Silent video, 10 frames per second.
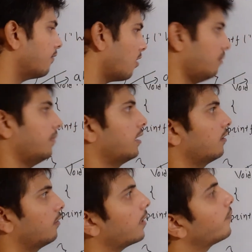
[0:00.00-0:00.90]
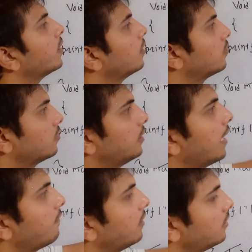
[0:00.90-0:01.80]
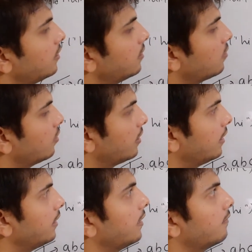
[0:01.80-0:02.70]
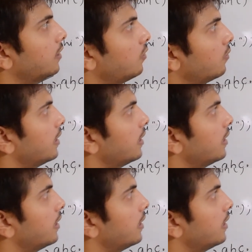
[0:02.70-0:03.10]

format, okay. So the definition is already given to